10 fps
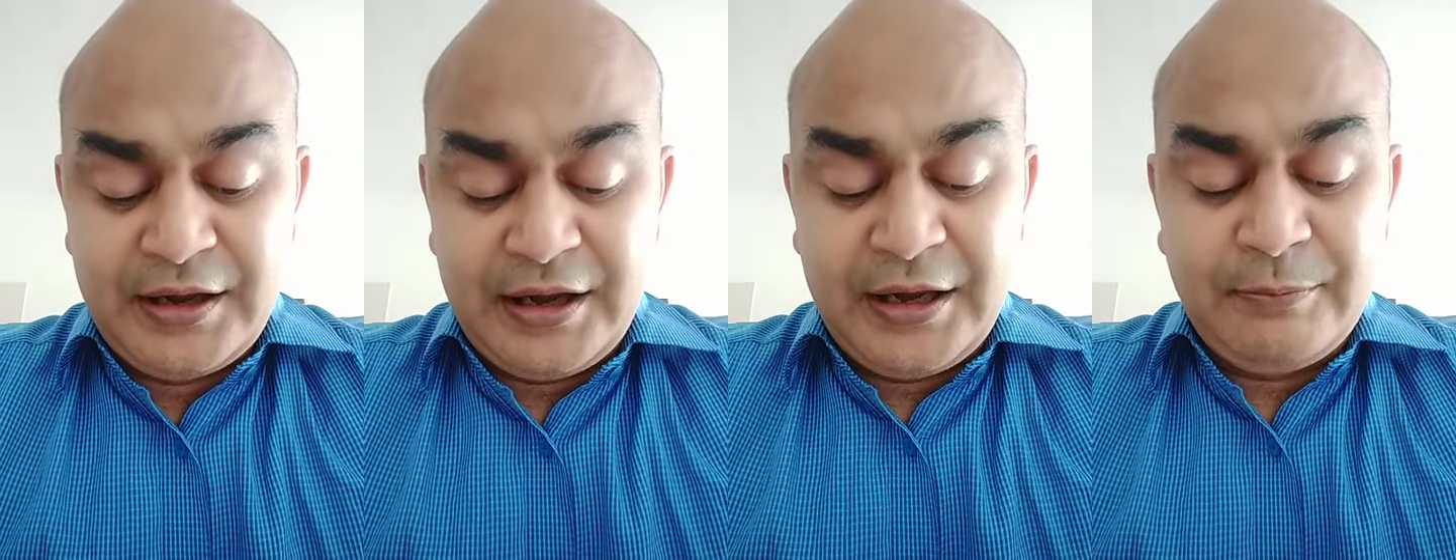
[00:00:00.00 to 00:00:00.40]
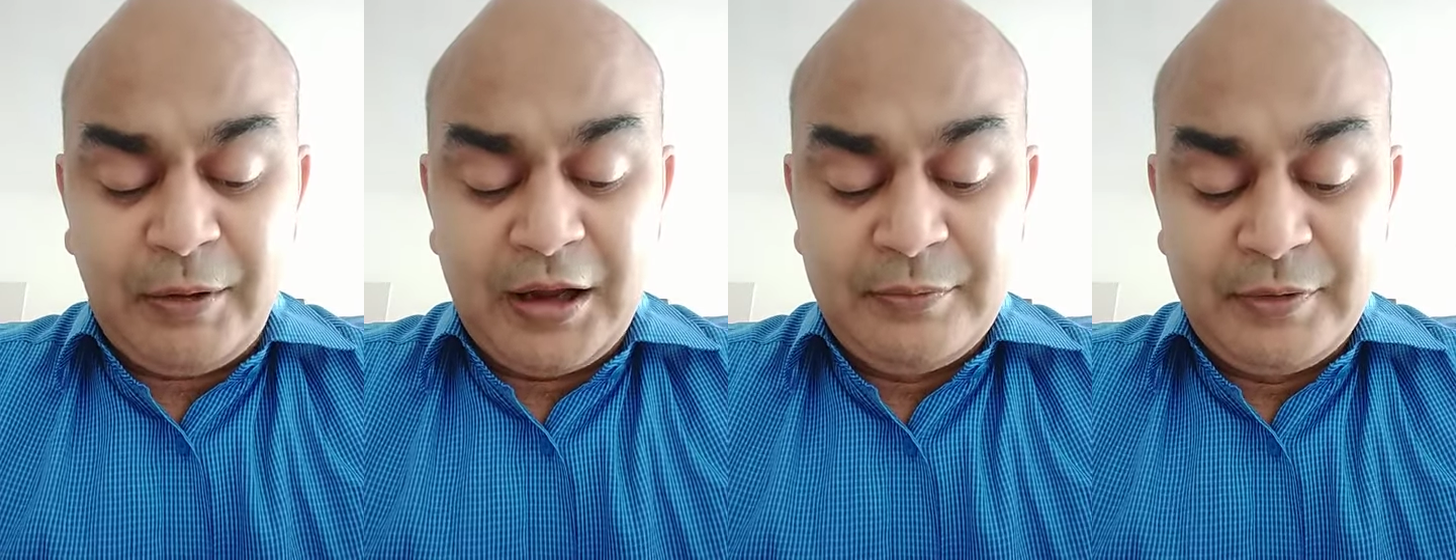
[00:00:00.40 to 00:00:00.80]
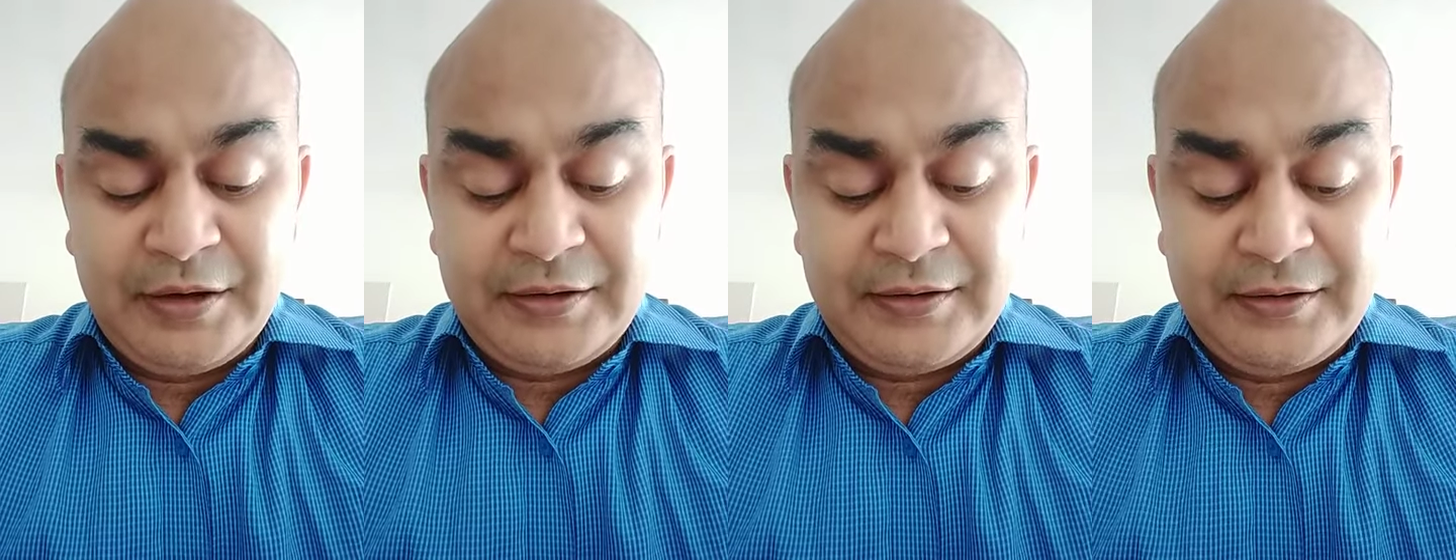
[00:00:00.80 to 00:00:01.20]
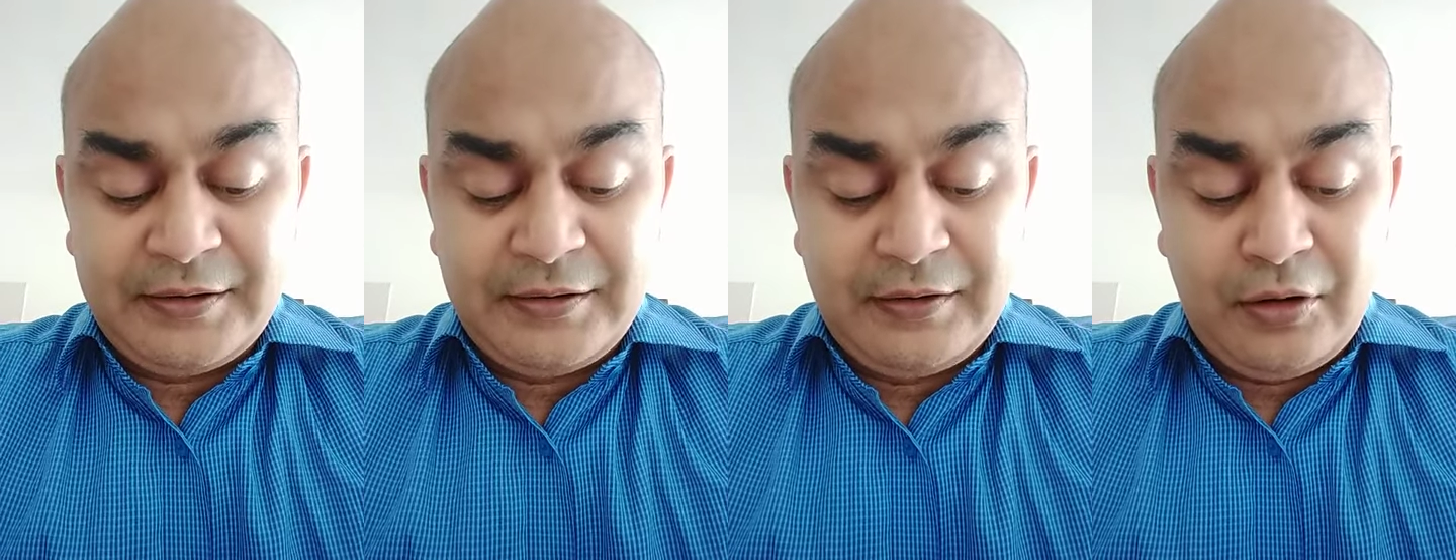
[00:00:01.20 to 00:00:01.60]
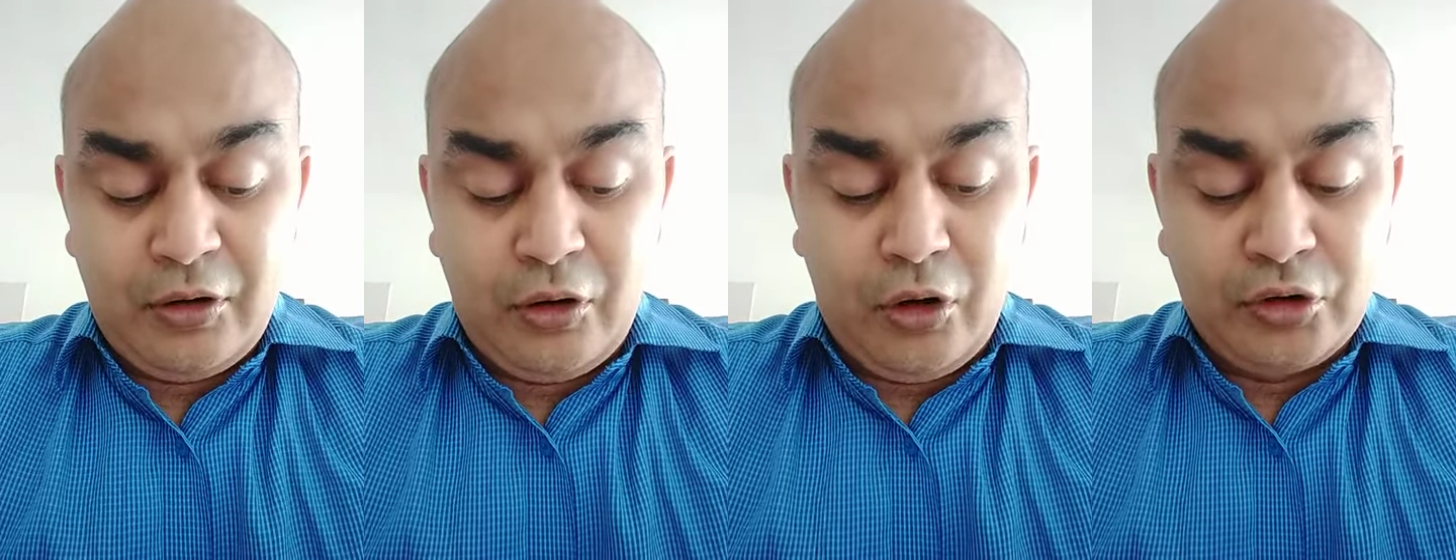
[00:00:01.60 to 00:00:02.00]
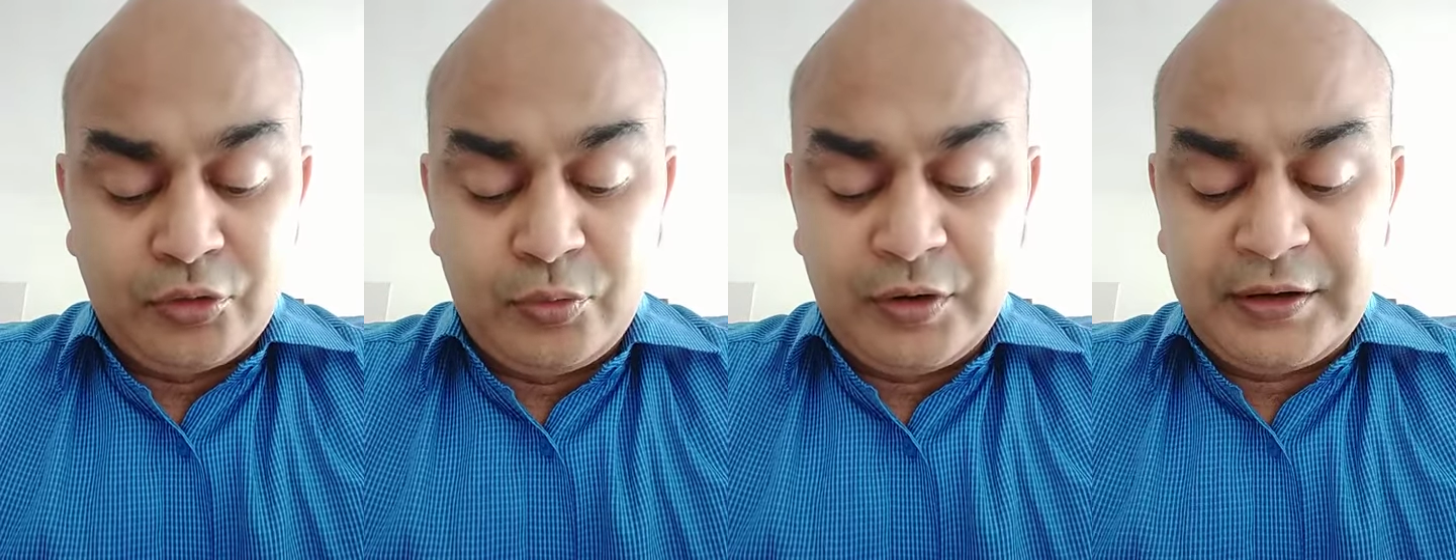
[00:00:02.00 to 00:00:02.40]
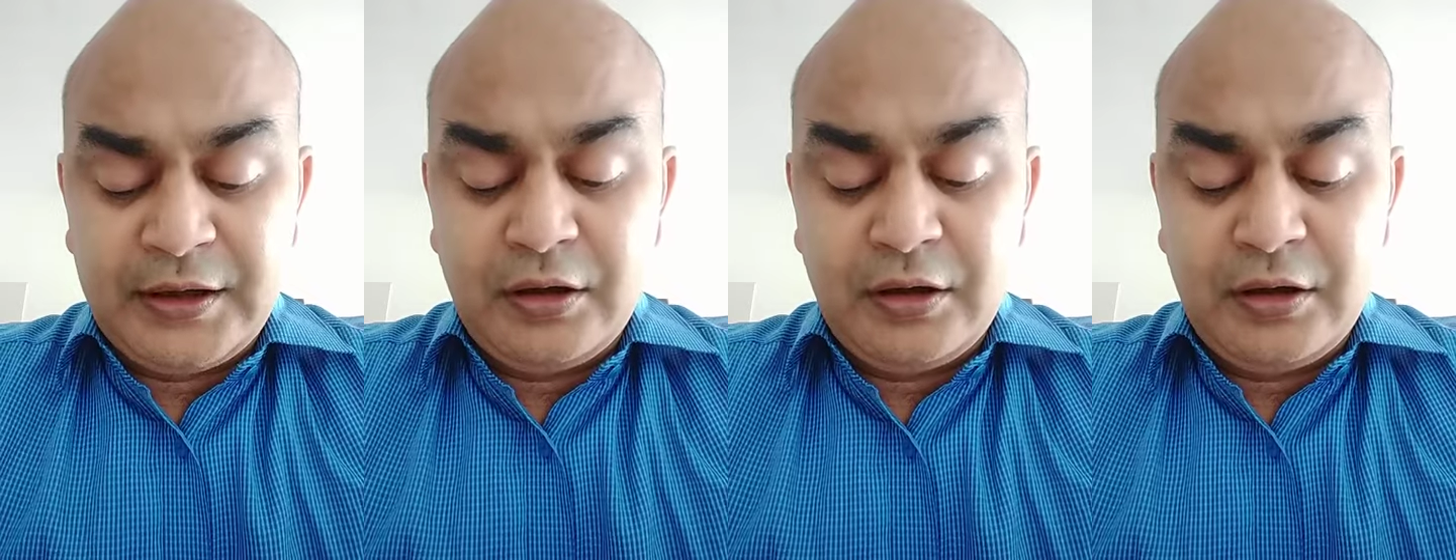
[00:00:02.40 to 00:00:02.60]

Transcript: in Parliament on the last